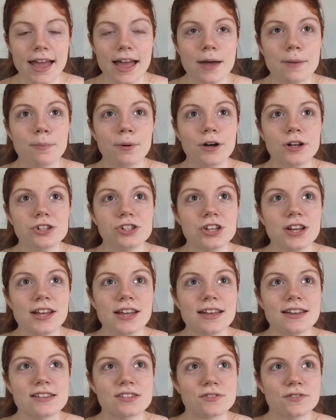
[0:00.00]
and
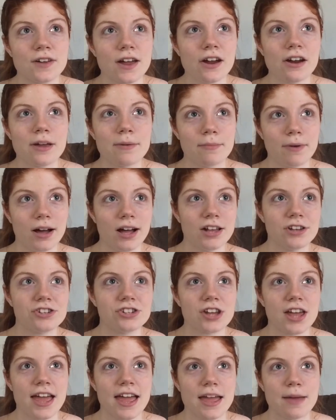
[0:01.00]
pushing is very
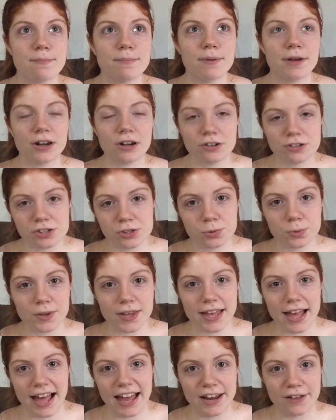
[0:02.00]
much a
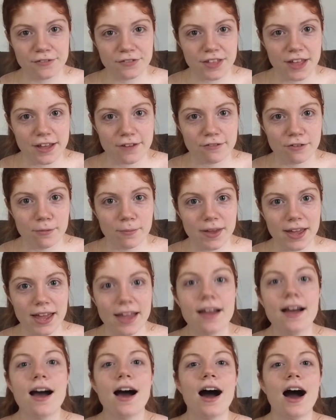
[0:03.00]
bittersweet kind of thing for
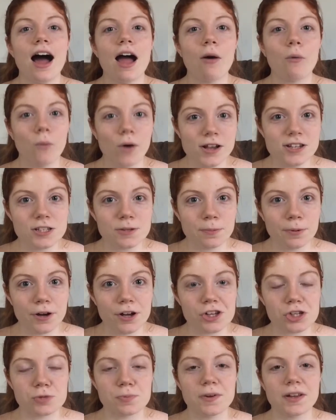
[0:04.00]
me. I want to
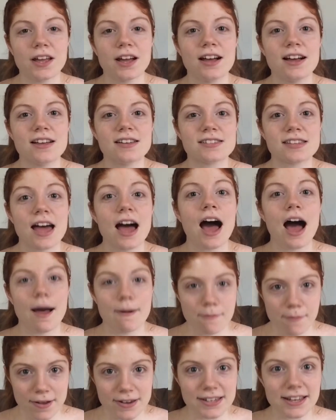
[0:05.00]
push because
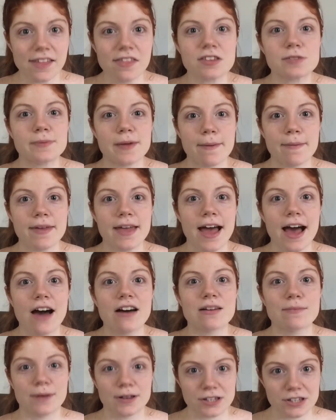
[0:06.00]
I'm about to get this baby
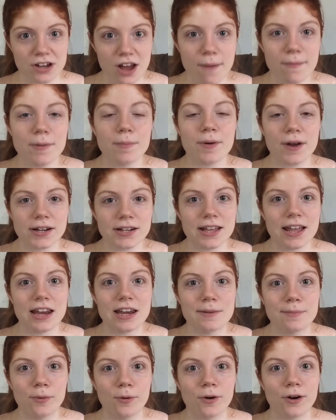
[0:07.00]
out, I'm about to not be pregnant
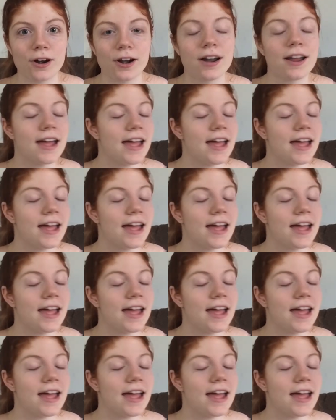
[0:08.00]
anymore,